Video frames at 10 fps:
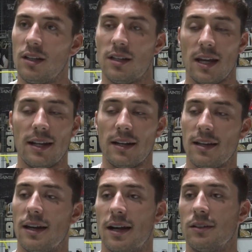day in and
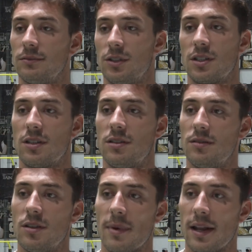day out just
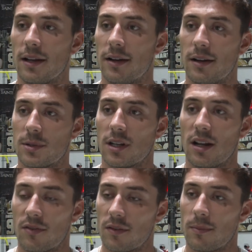demanding 100%
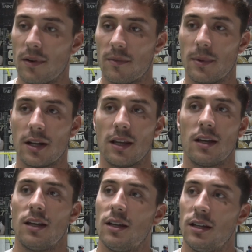effort from everybody.
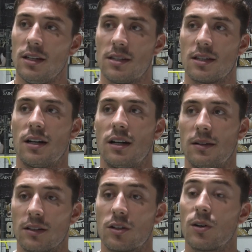He's
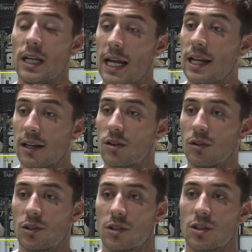uh, creating a
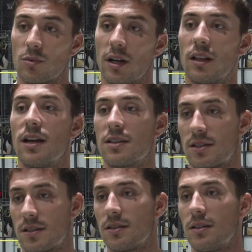culture as well
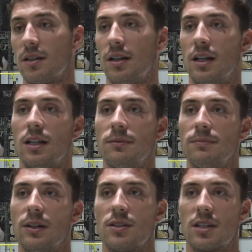as,
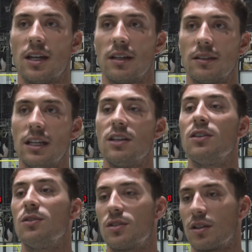um, I would say,
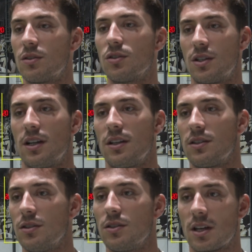getting used to the culture down
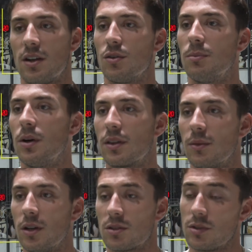there too. He's kind of doing both
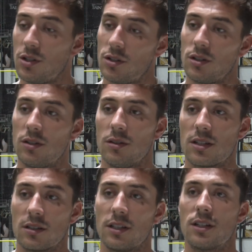at once, which you should do
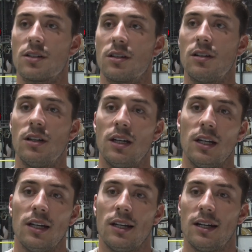as a leader. So
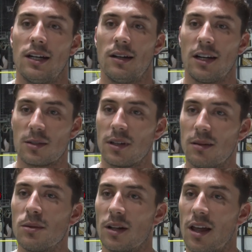uh, I expect
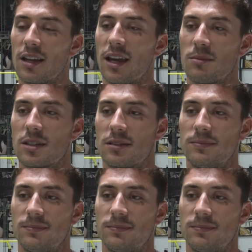him to win a lot of games